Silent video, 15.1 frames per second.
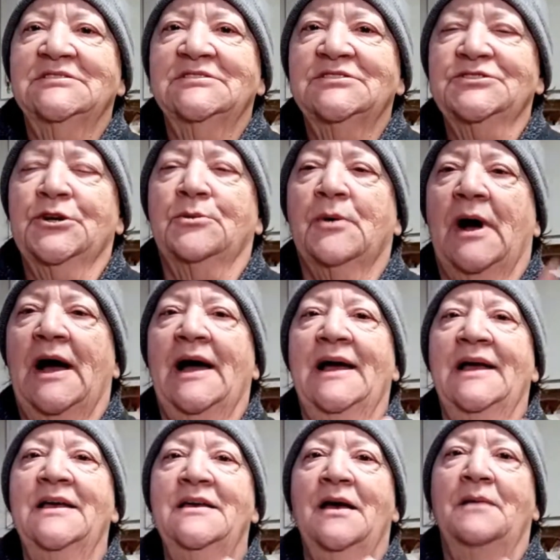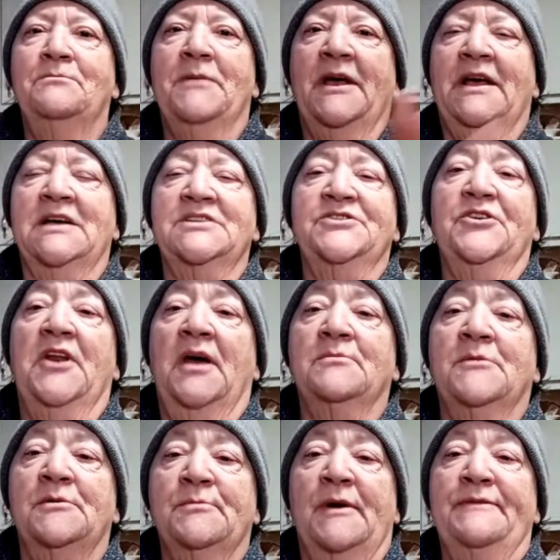So I, because today
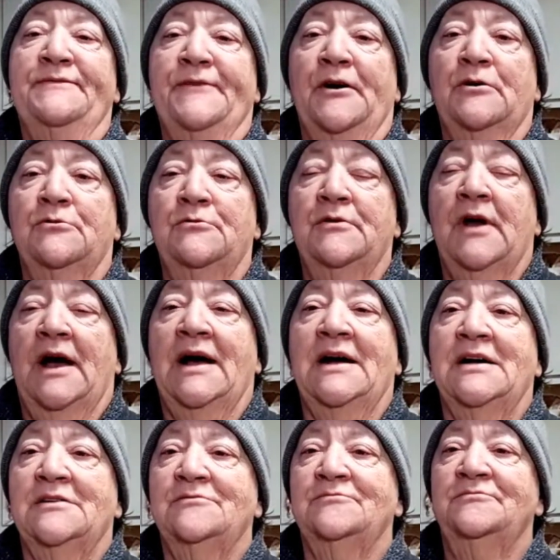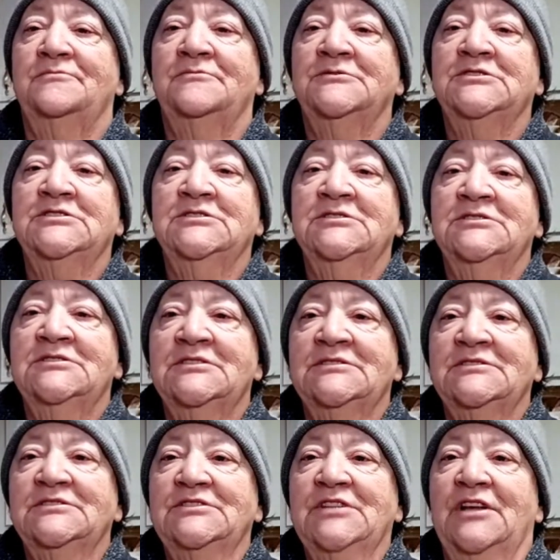I'm on my phone, um,
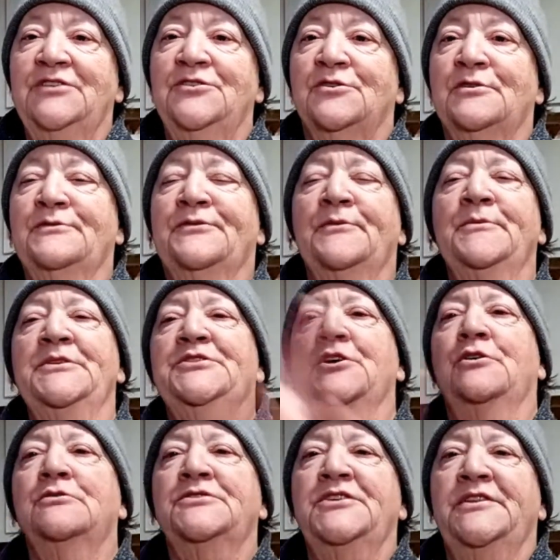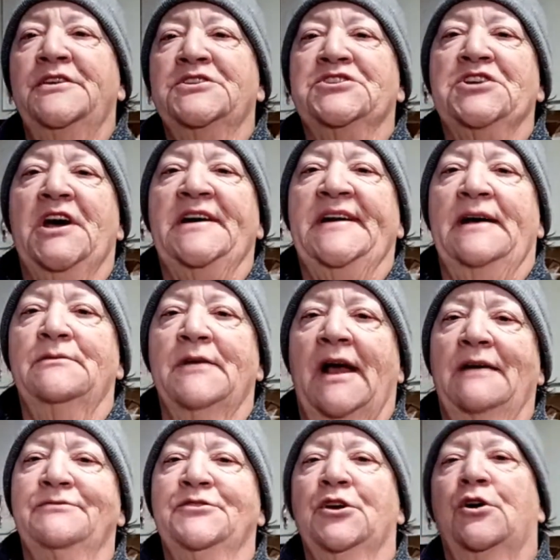in order for me to go see the chat, I would
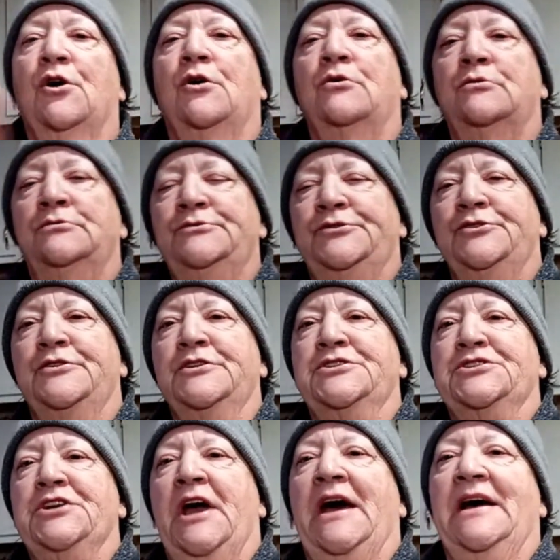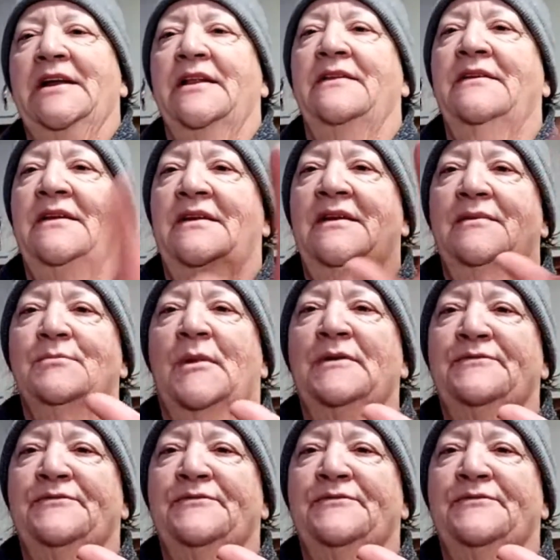have to go to the chat in, in my